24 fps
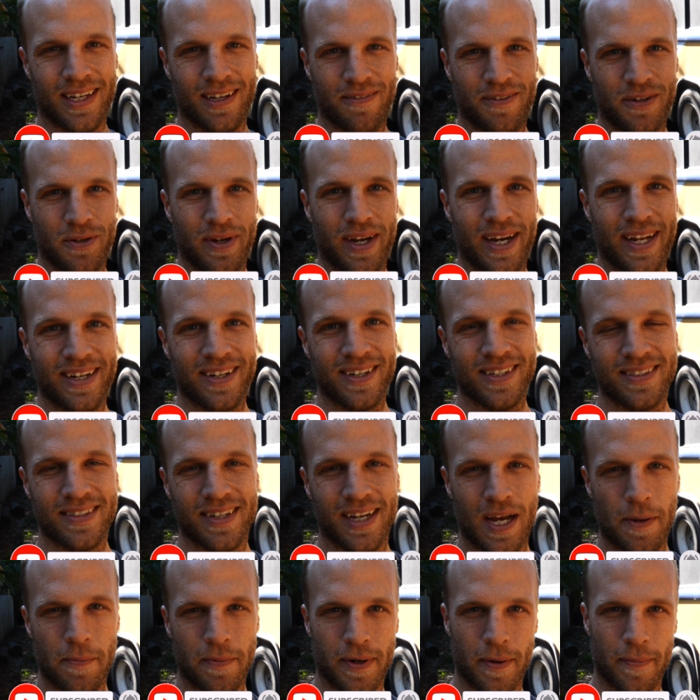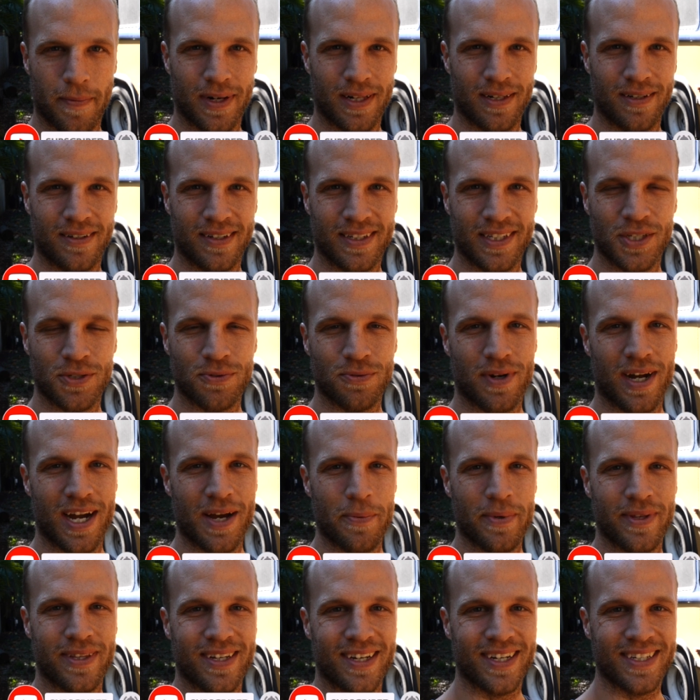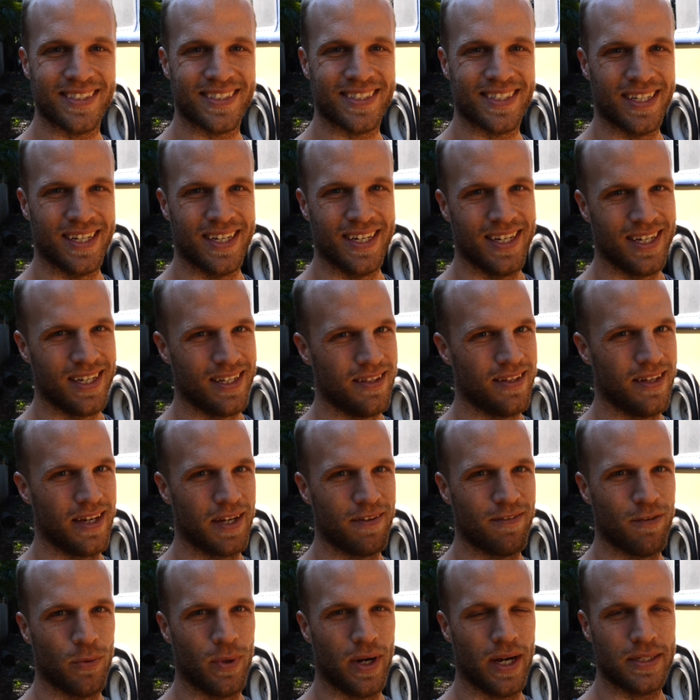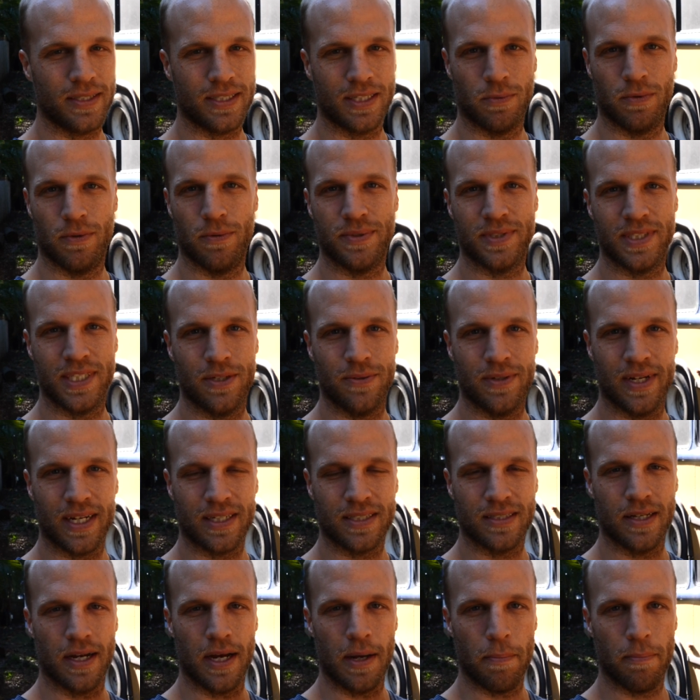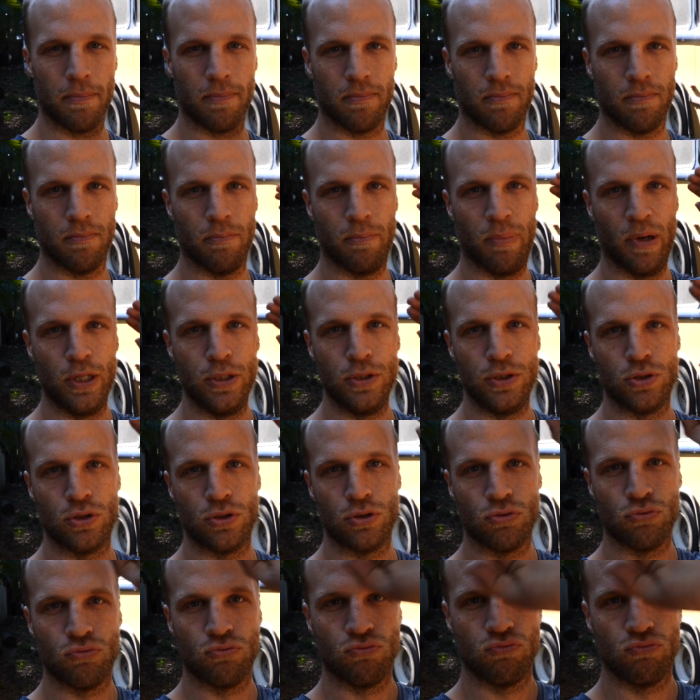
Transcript: if you had a good time coming along on this ride with us. Thank you for watching. We will see you next time. Peace.